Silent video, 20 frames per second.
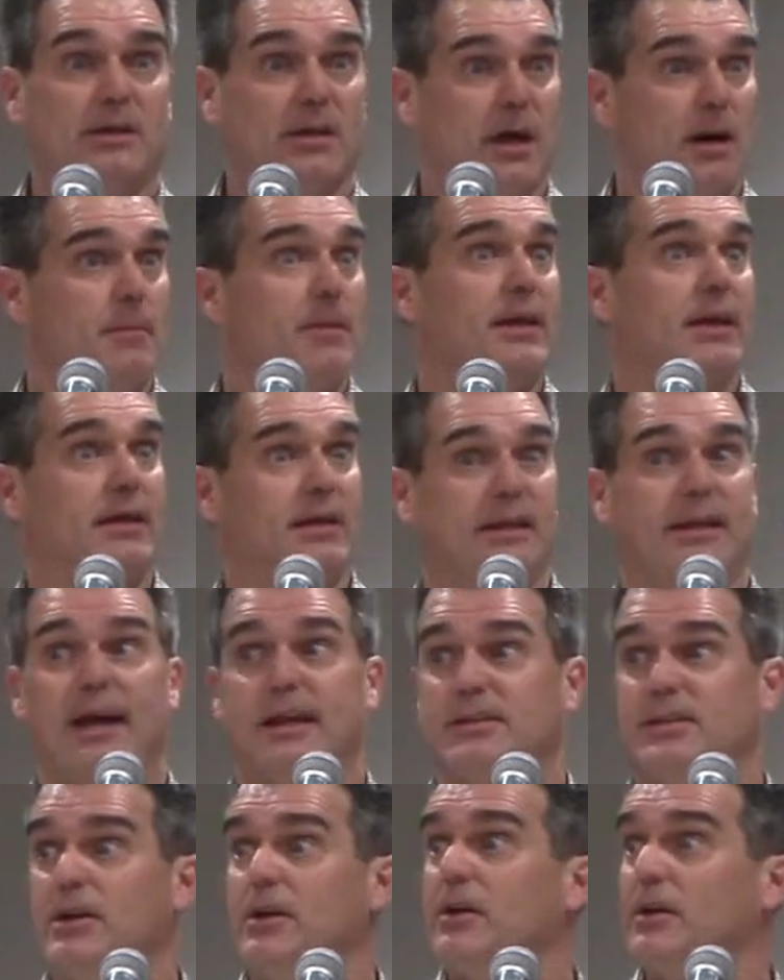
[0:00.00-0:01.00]
come and they
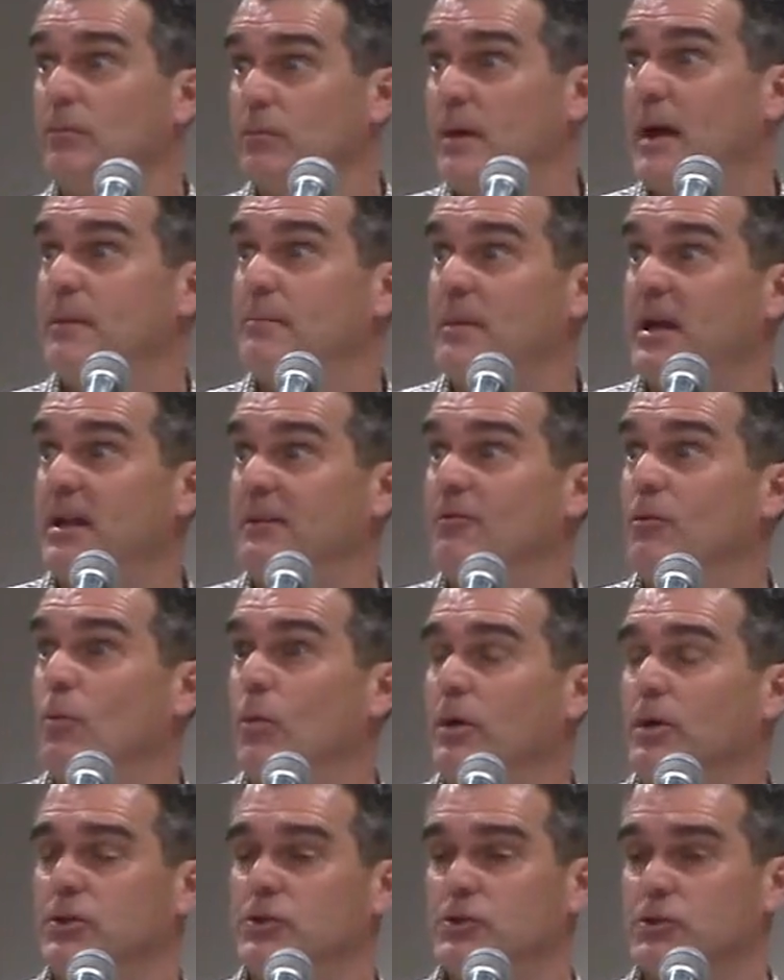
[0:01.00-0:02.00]
connect here and
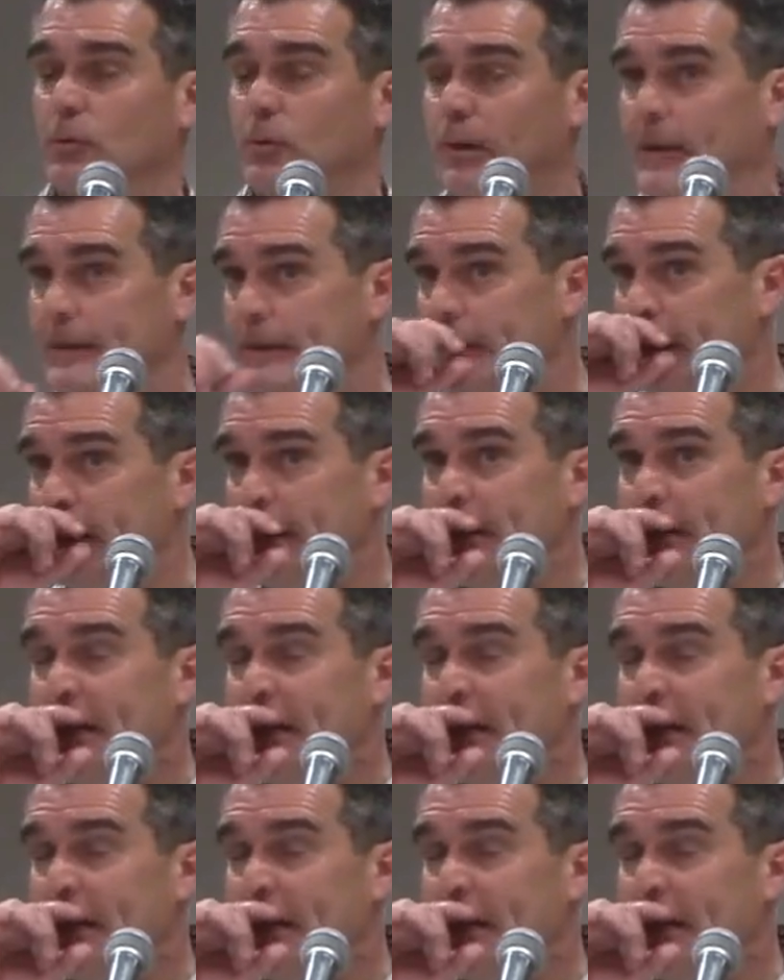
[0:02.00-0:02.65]
even want to join.